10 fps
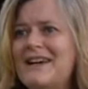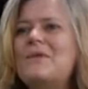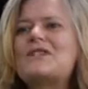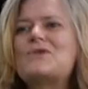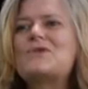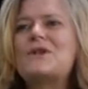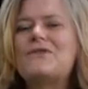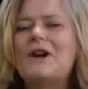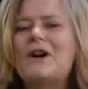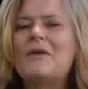This is one of
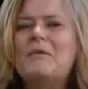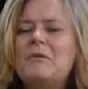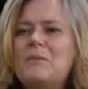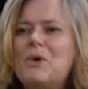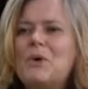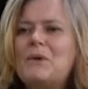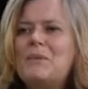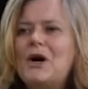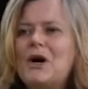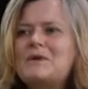our important parts,